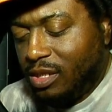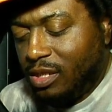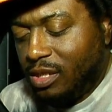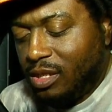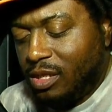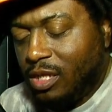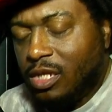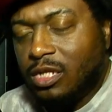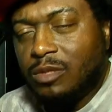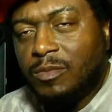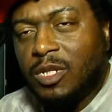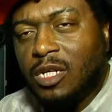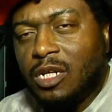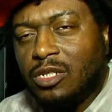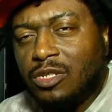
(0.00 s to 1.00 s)
It is
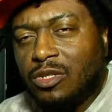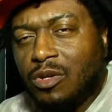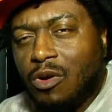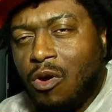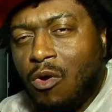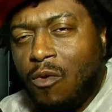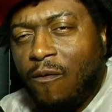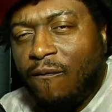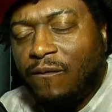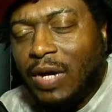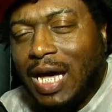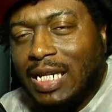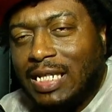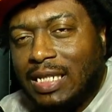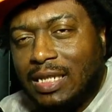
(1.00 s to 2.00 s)
because of your own
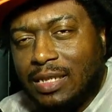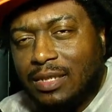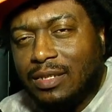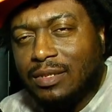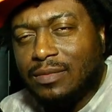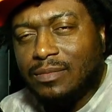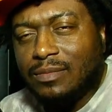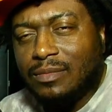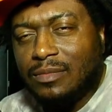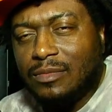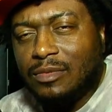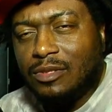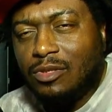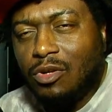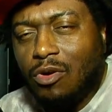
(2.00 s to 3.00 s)
folly,
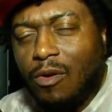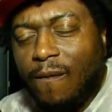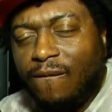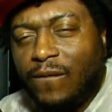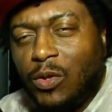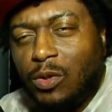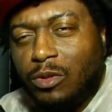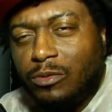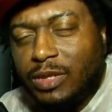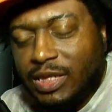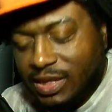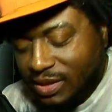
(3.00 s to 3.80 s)
your own foolery,